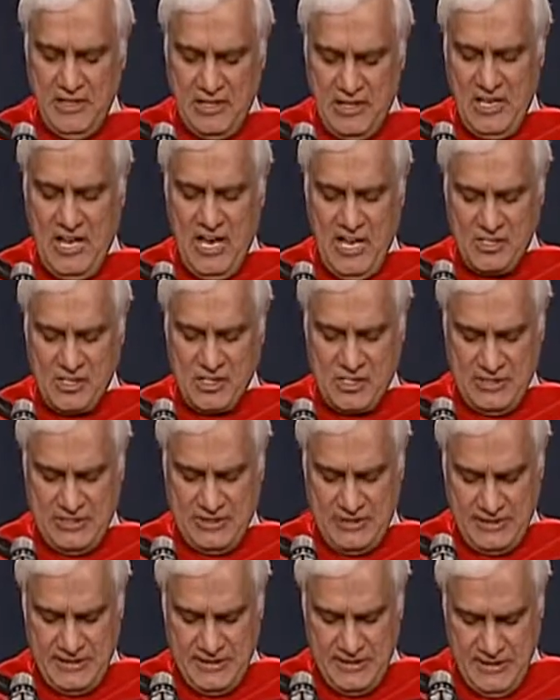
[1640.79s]

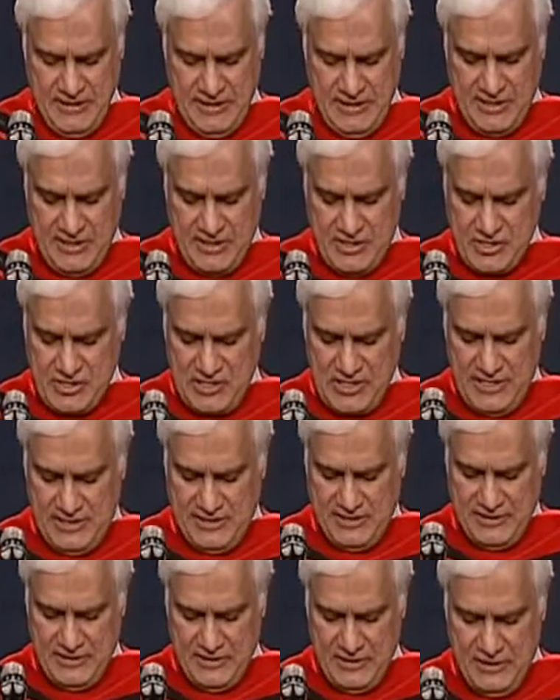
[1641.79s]
Lastly, His
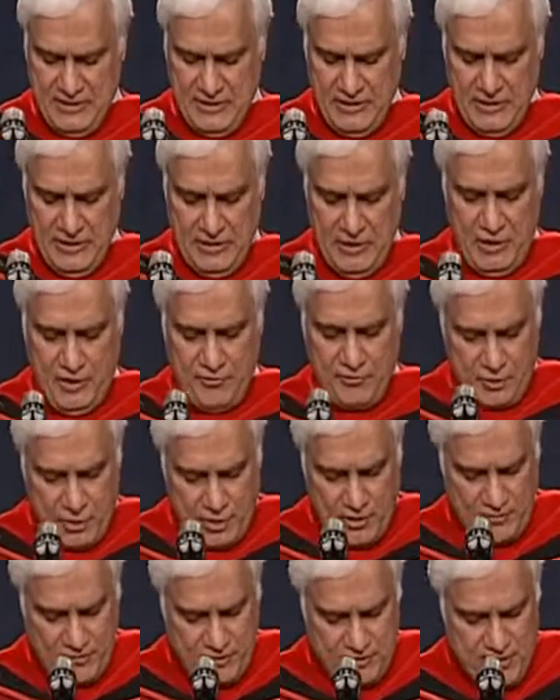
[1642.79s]
line of
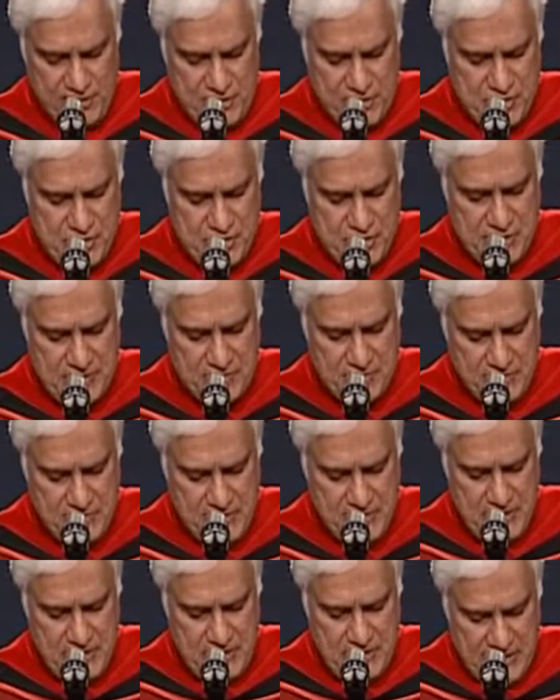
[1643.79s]
confidence.
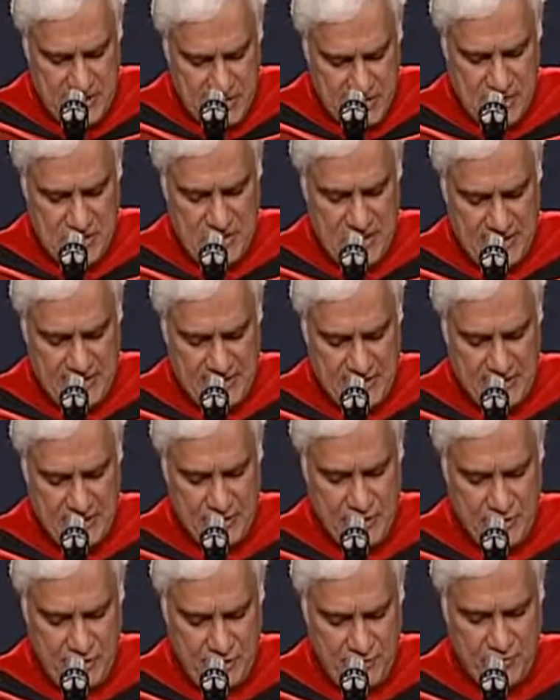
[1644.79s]
His line
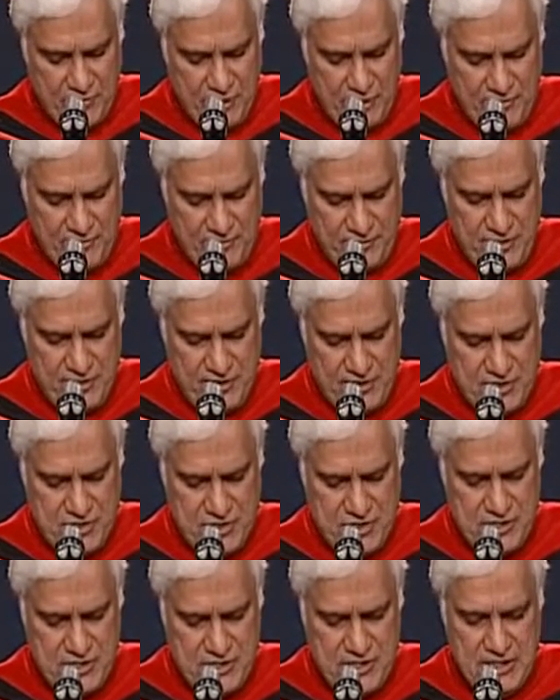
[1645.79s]
of
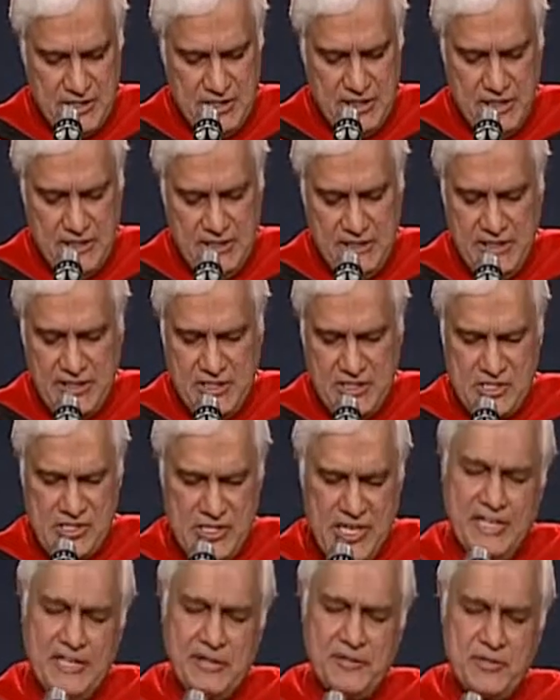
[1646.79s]
confidence. His
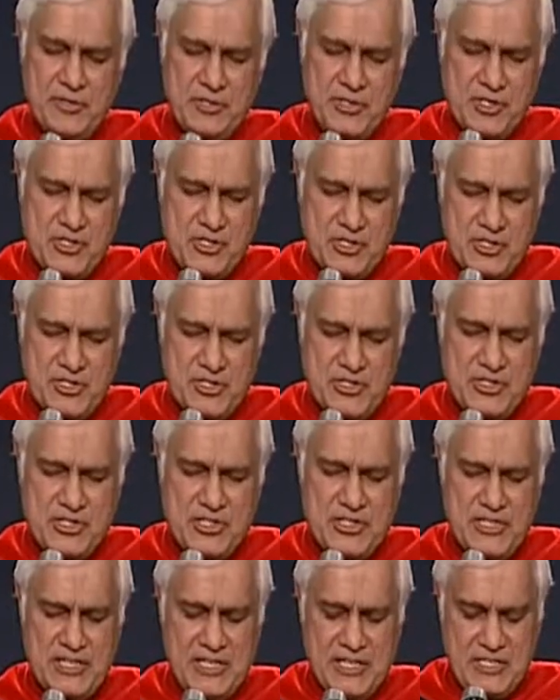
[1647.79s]
line of
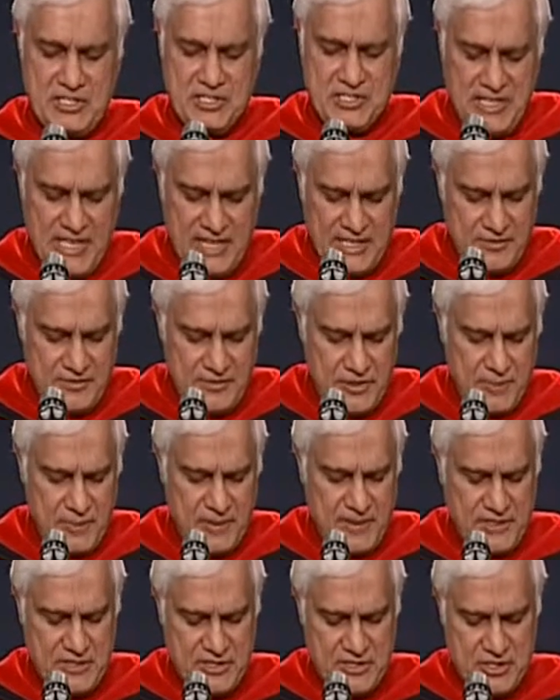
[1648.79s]
resistance, His line of
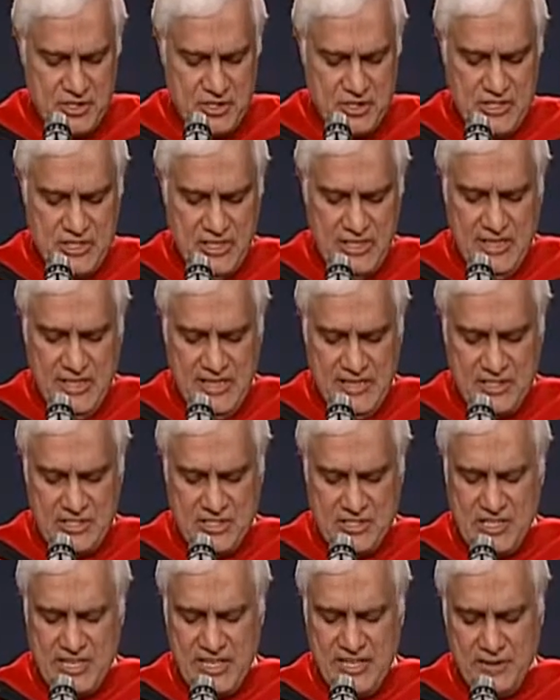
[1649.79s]
dependence, and
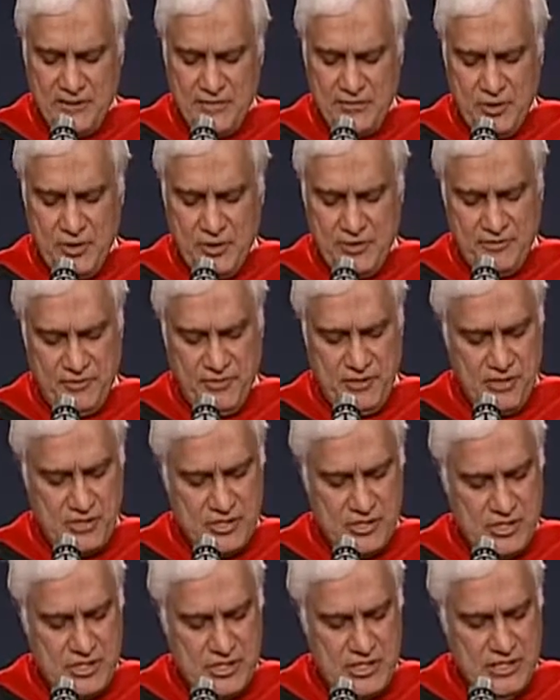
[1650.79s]
His line of
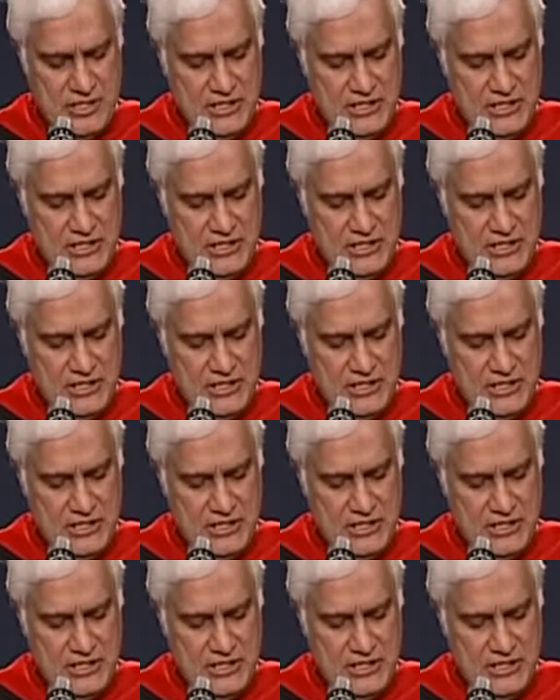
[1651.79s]
confidence.